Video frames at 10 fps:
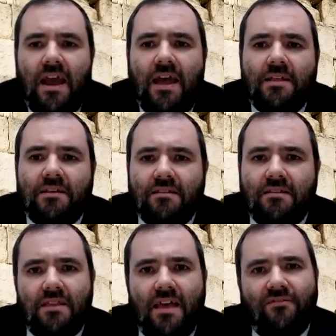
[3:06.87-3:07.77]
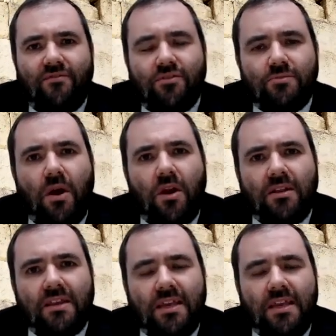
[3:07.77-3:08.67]
And that first part
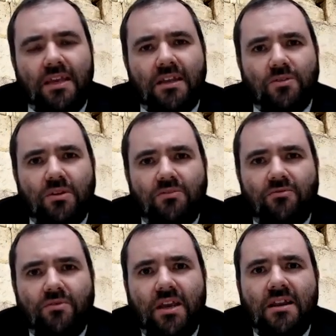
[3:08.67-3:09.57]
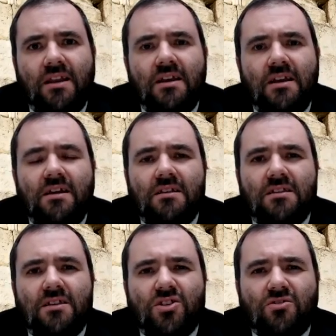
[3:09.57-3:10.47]
of the Kinnah that we read
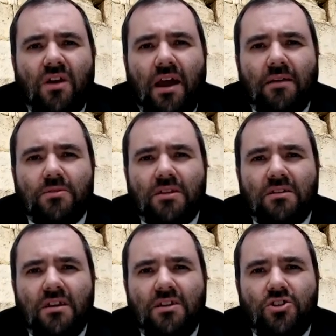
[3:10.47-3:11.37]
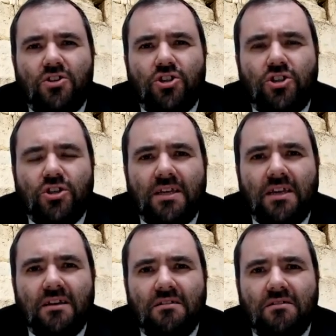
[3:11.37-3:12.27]
describes in
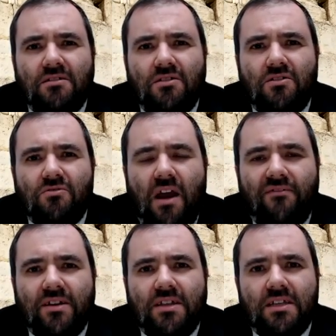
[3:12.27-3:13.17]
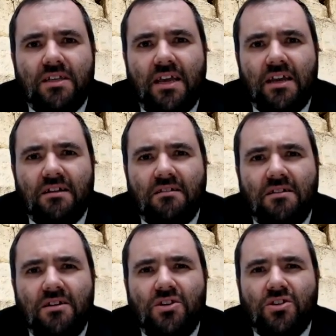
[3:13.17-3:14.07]
chilling graphic
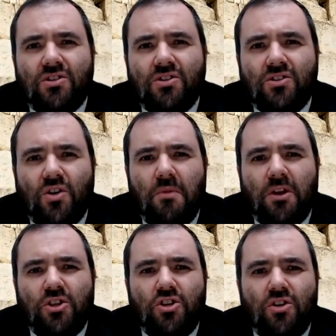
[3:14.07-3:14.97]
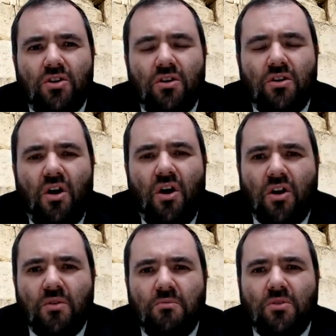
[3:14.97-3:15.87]
detail so much
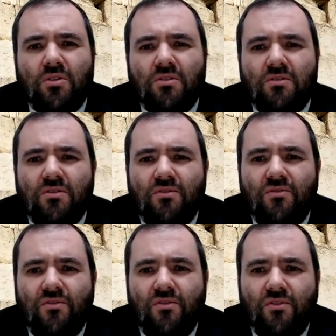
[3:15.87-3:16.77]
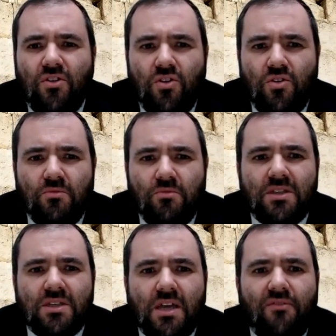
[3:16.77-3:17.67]
horrible
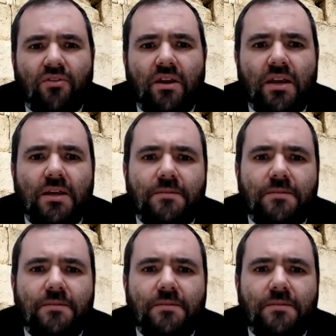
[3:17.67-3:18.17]
human suffering.